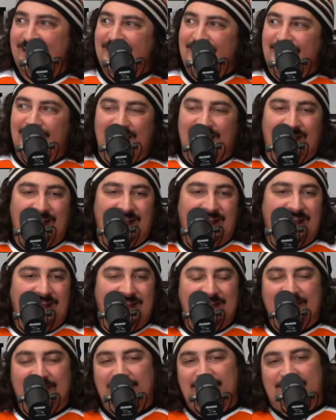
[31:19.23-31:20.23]

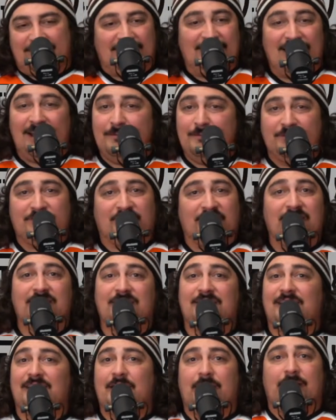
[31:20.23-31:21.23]
Tonight was
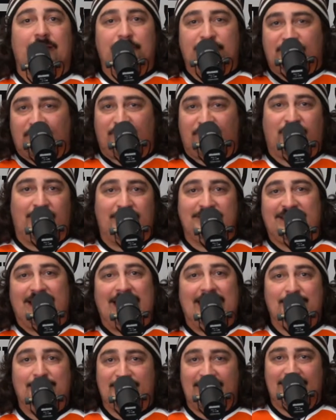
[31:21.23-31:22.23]
a fun
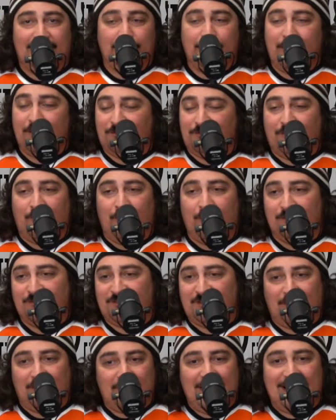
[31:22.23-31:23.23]
game down at Wells Fargo
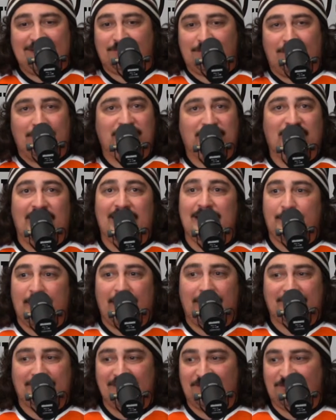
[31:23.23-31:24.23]
Center. That's what I'll say
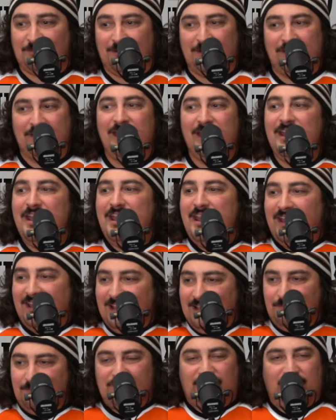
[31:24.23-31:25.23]
about this one.
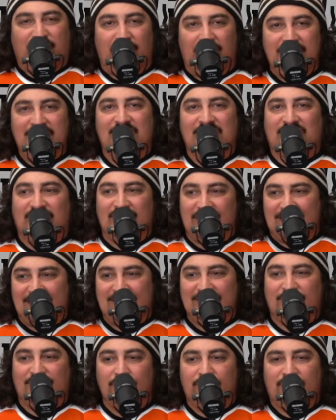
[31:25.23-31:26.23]
It was fun to see
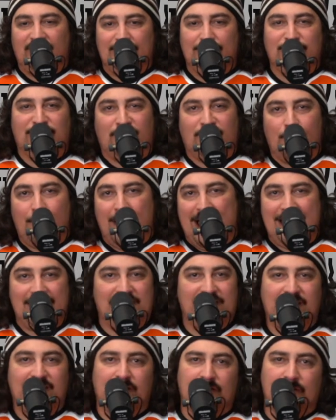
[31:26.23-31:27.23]
these two teams go at
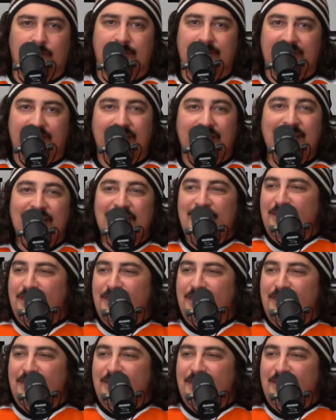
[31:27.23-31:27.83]
it a little bit.